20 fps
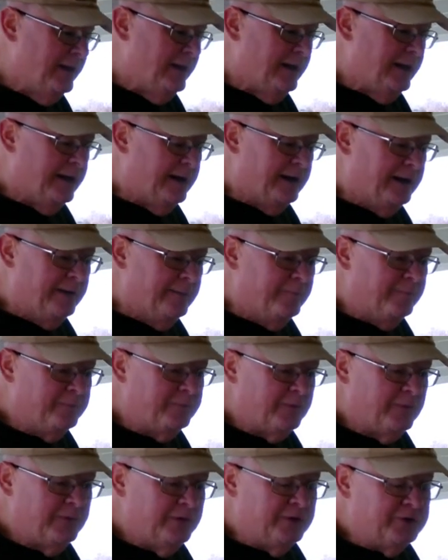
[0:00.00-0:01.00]

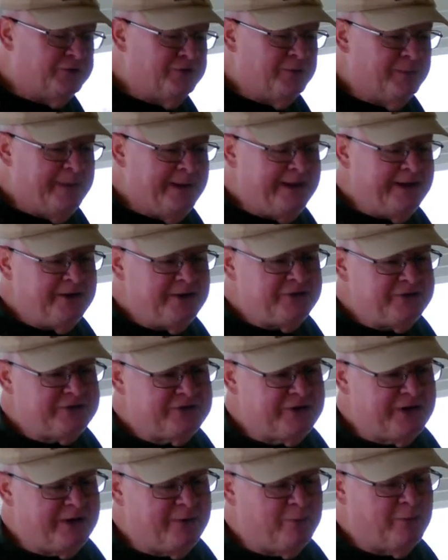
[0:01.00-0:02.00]
The tomatoes
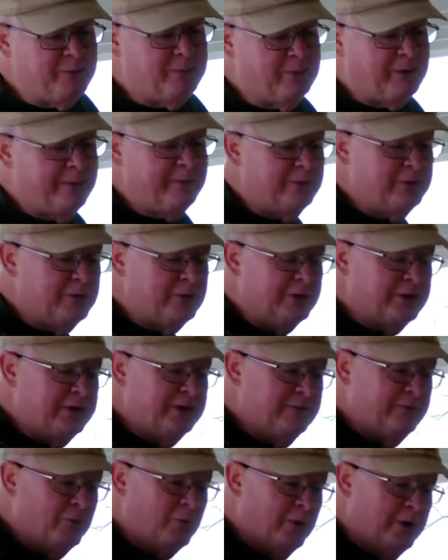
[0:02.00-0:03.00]
that we're probably going to
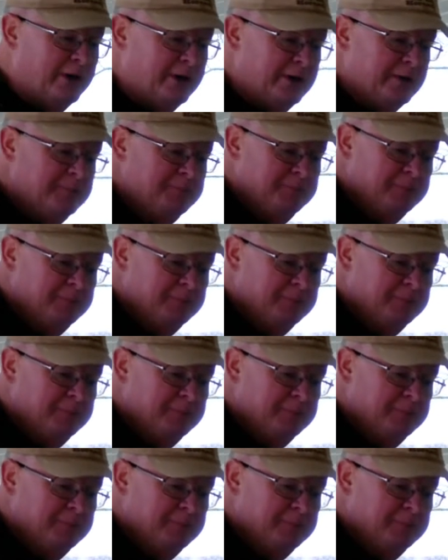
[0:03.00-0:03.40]
give away,